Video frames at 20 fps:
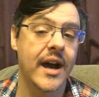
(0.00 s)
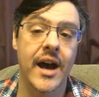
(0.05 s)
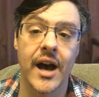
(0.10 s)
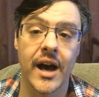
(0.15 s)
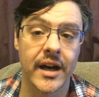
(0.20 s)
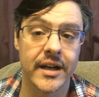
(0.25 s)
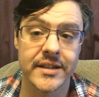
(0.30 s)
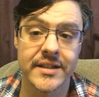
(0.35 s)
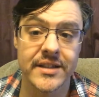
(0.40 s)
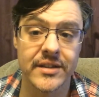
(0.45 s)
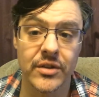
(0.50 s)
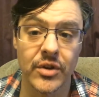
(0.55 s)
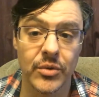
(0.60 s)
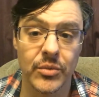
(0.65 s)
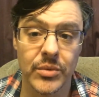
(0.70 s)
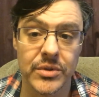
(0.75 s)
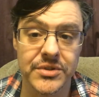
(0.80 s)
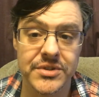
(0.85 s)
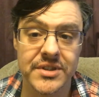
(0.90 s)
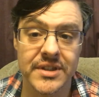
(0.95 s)
I did not
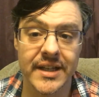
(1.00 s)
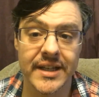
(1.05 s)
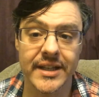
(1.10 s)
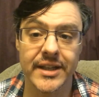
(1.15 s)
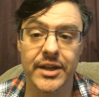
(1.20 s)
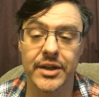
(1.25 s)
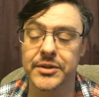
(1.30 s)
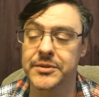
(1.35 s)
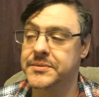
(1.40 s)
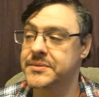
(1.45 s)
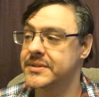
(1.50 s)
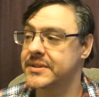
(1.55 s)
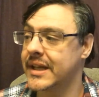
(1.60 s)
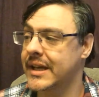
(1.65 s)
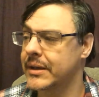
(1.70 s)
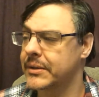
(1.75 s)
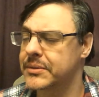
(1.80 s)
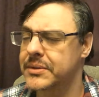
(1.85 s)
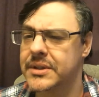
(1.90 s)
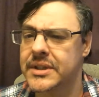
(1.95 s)
want to let go.
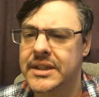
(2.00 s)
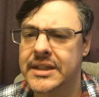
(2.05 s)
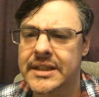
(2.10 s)
Now,